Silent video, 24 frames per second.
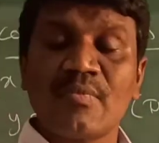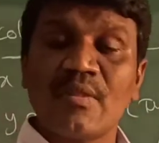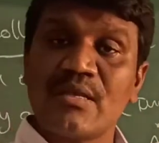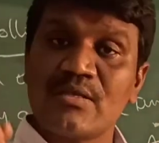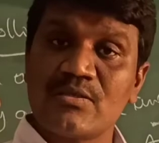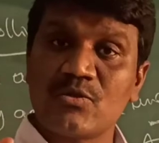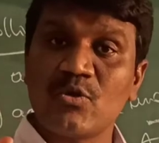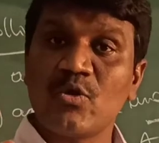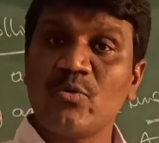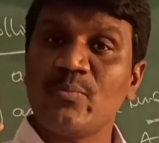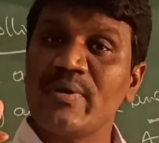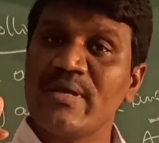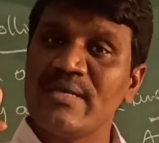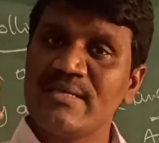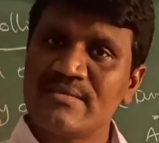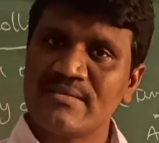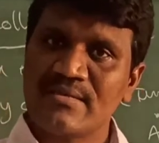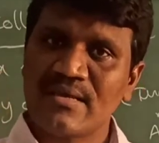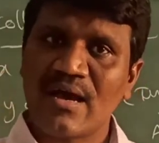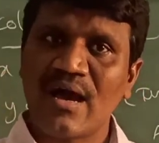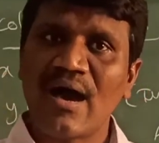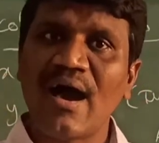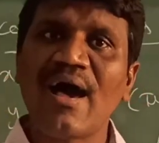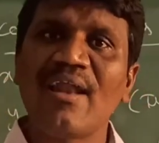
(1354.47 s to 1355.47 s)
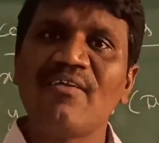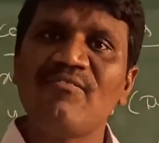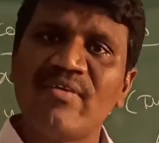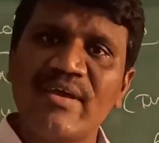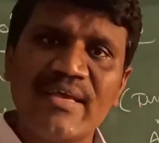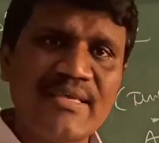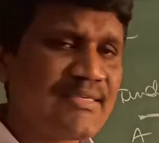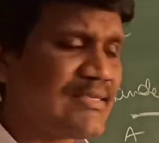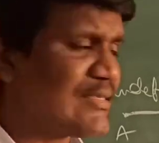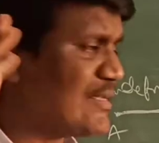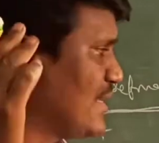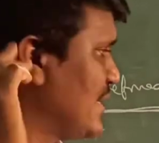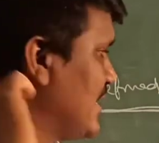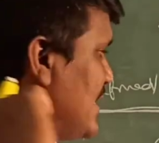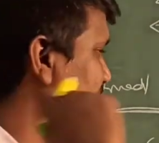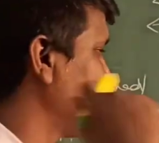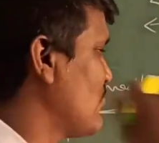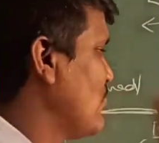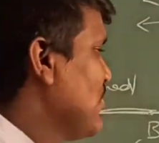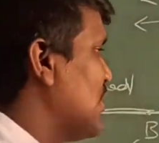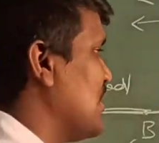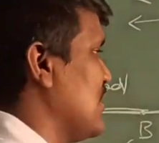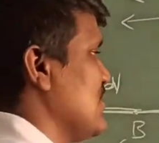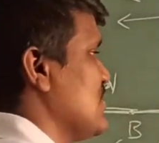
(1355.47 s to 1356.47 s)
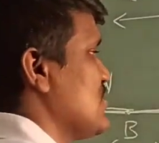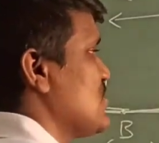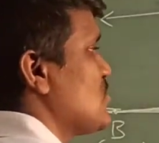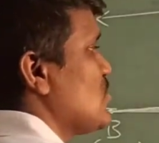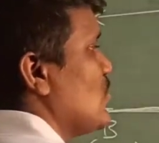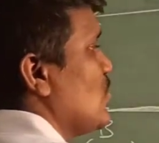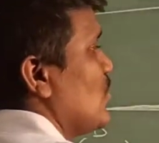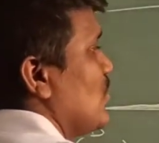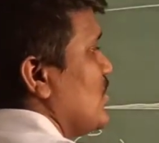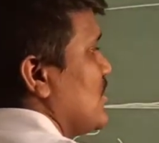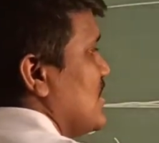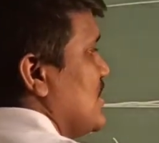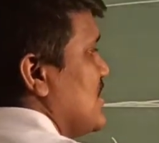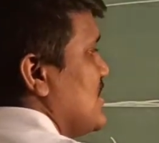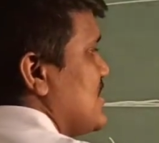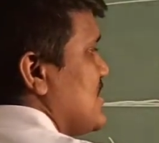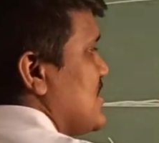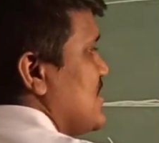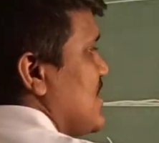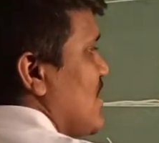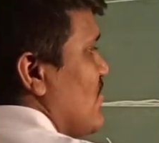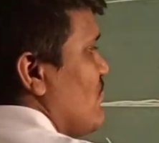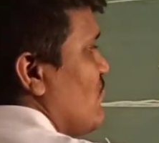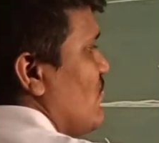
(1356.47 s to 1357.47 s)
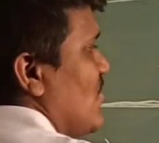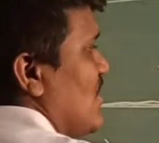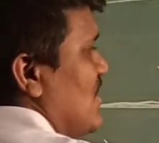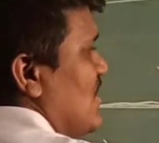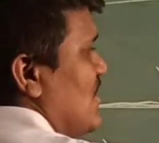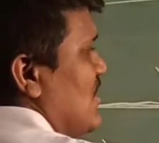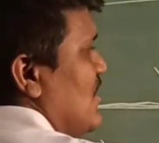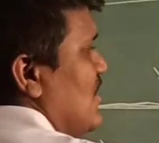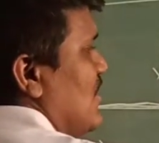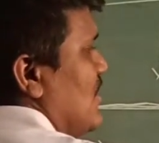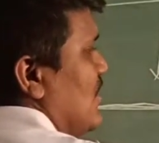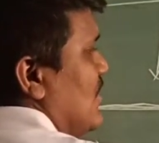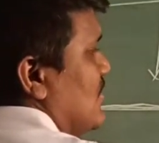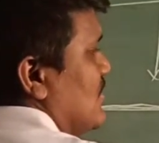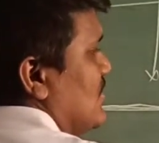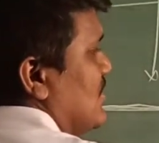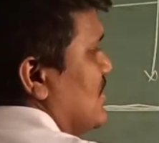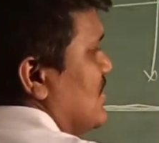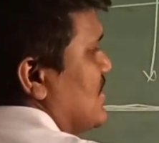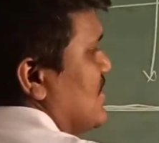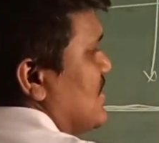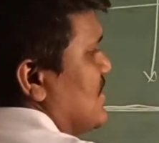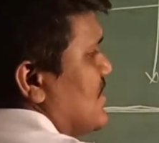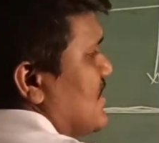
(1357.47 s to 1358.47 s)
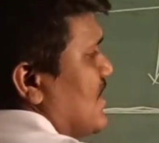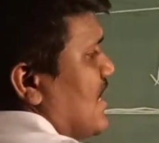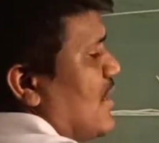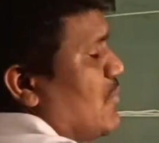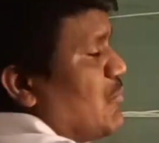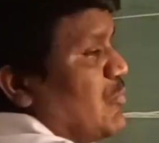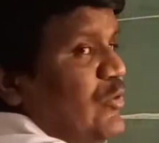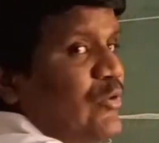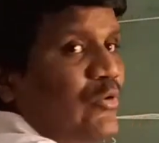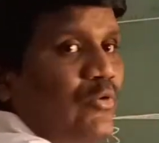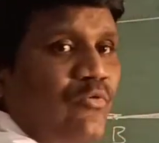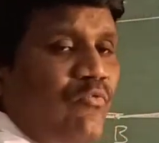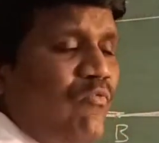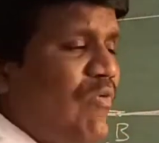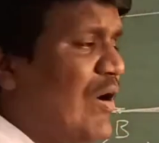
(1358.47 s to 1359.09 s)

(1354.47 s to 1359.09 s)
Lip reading: Slope is always equal. So this is m1, this is m2.